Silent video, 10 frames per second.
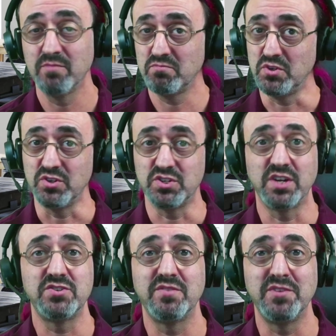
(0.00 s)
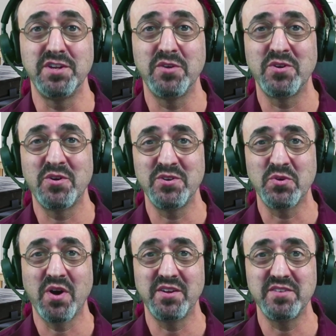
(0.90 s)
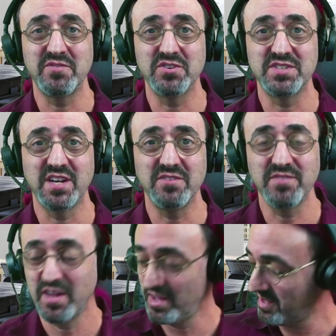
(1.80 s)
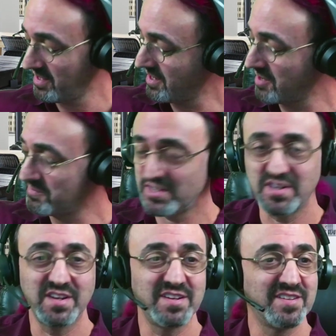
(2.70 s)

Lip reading: You can judge the video and audio quality for yourself, and it comes in a